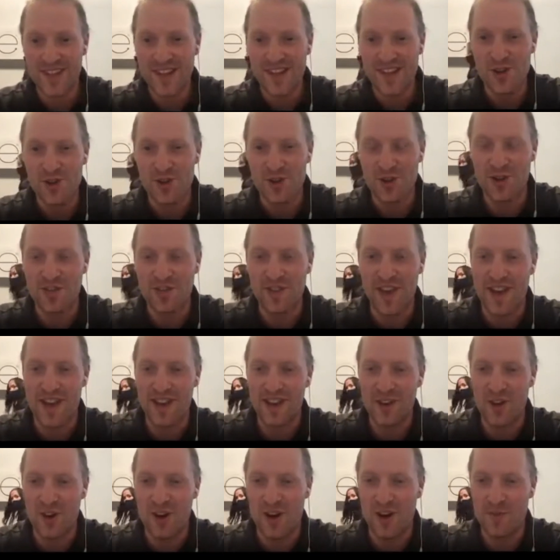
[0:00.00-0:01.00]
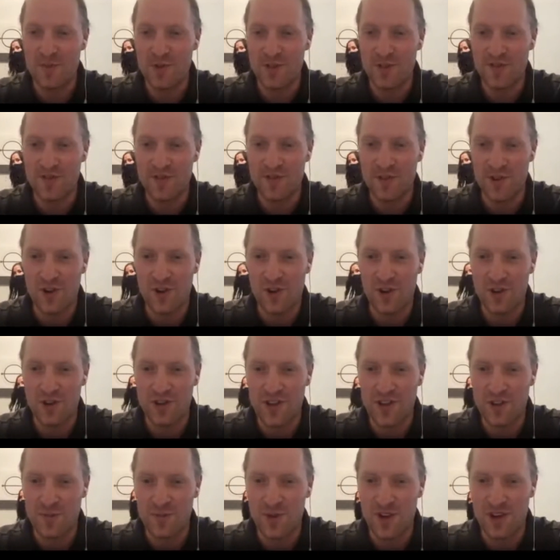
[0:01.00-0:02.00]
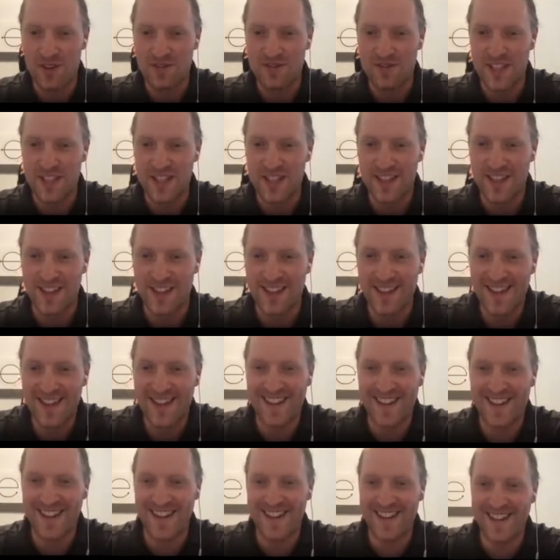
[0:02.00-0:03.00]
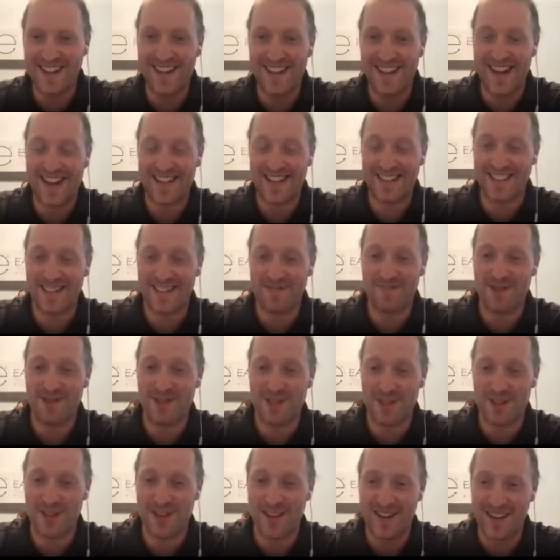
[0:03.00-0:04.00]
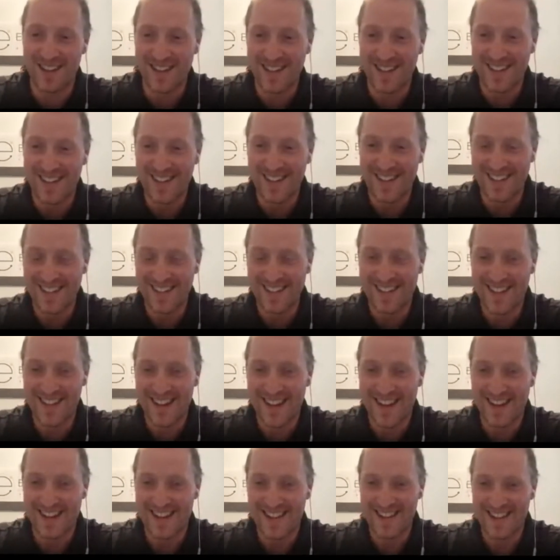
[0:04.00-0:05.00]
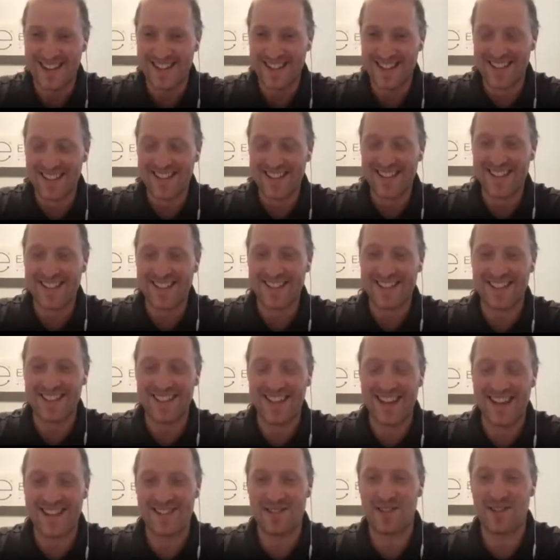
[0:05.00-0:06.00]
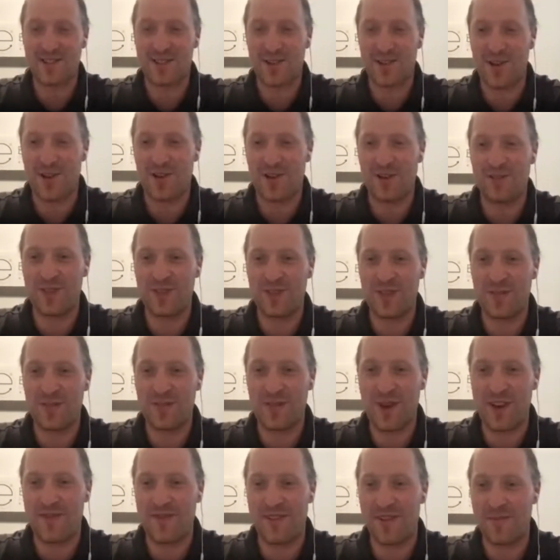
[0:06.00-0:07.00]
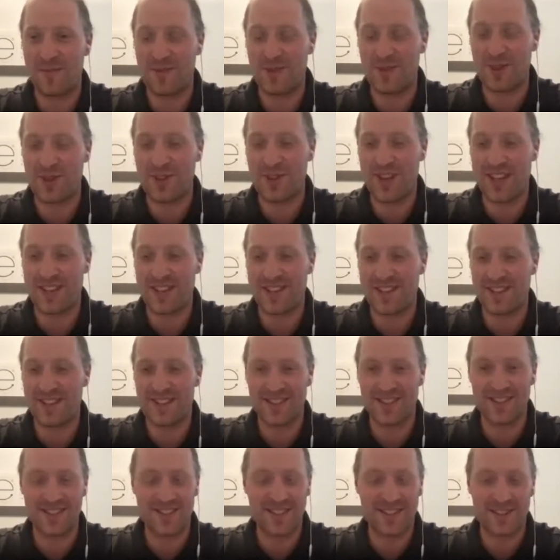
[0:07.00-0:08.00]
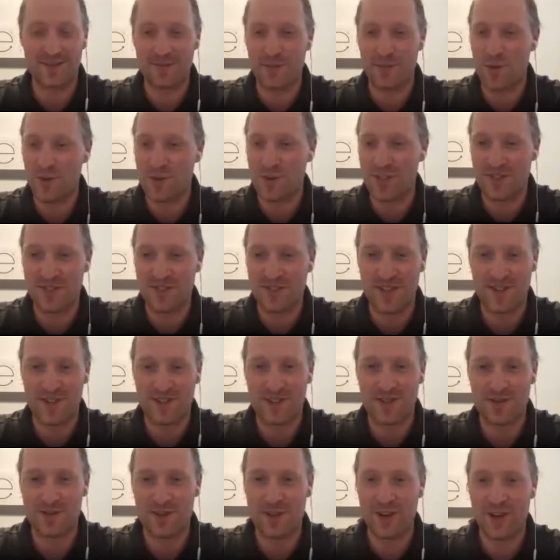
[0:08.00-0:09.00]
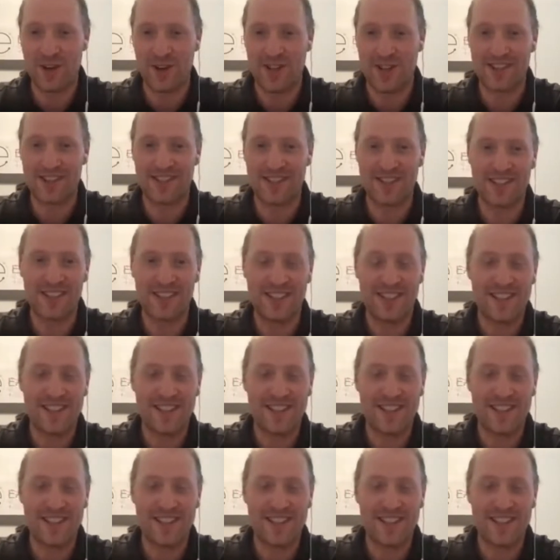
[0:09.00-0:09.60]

Should have had an option for all the above, Dina. Yes, I'm sure. Yeah. Yes, all of the above. I'm sure that's like most of us, to be honest.